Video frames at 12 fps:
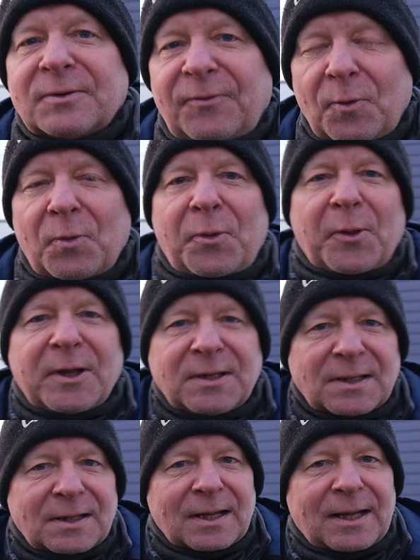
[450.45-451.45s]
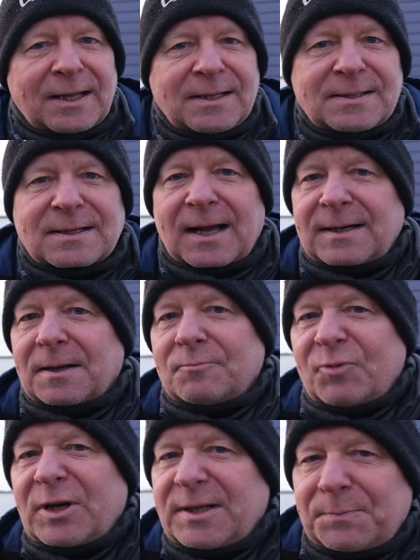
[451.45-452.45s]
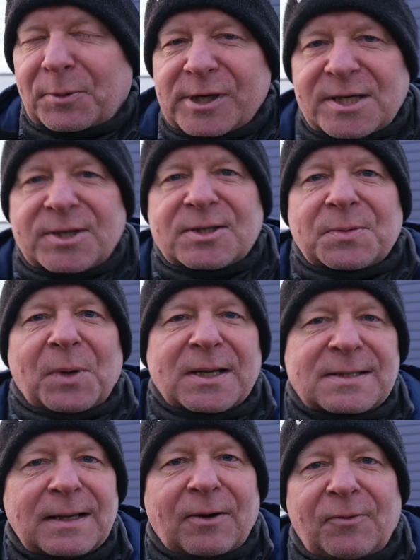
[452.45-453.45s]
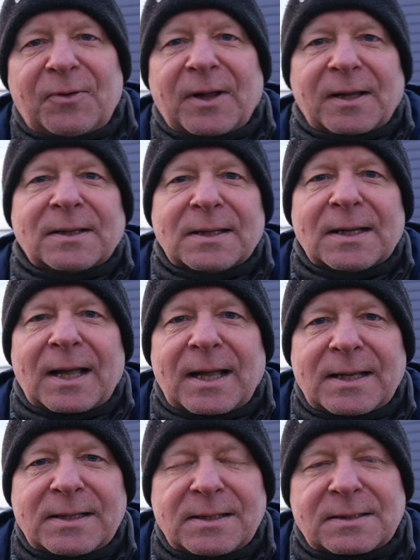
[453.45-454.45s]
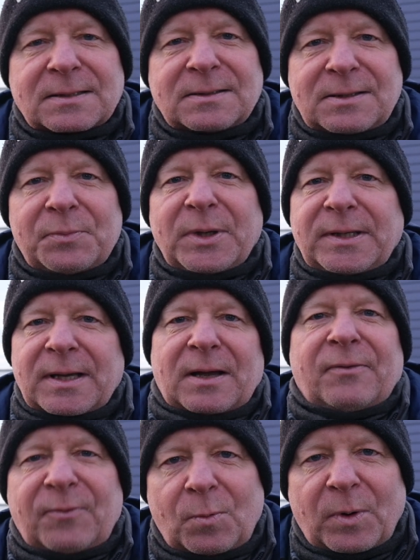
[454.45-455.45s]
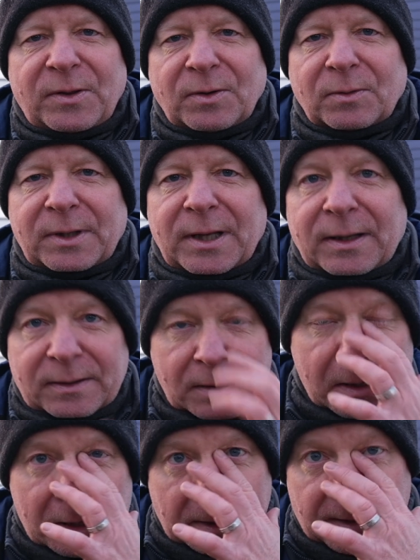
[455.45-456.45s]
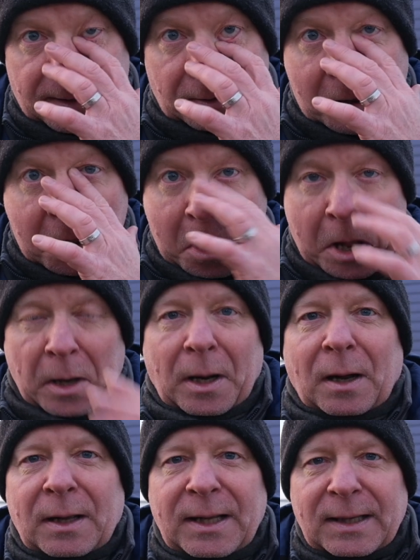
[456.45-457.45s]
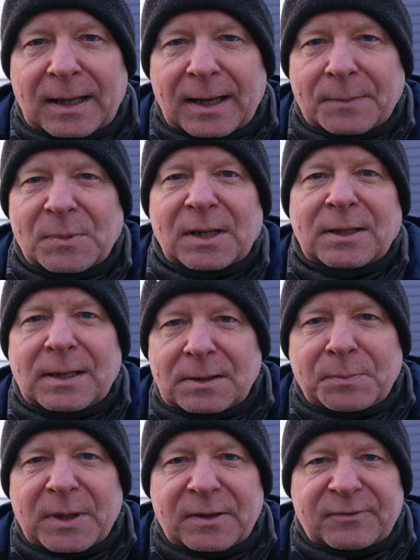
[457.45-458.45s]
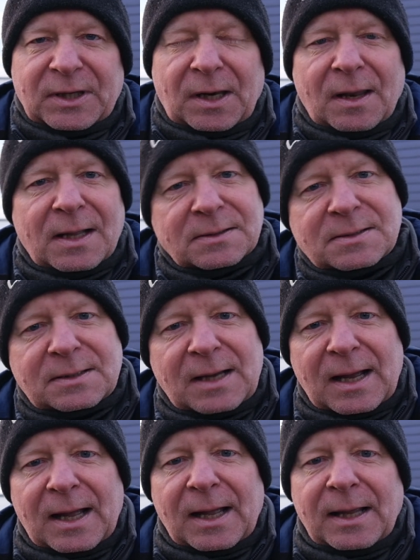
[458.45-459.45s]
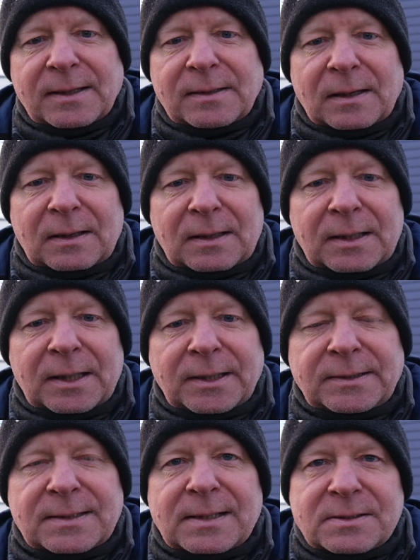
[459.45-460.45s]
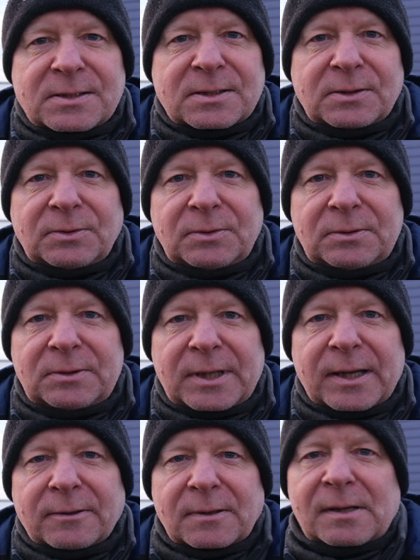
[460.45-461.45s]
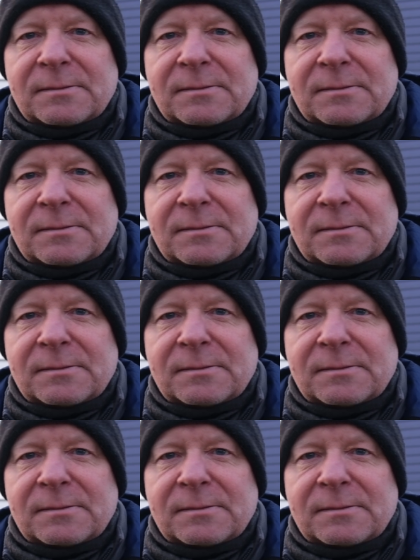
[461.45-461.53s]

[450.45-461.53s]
The fourth thing is, and I'm really preaching to myself here, is to be careful with your kit. Now, I am a little bit of a klutz, and I tend to get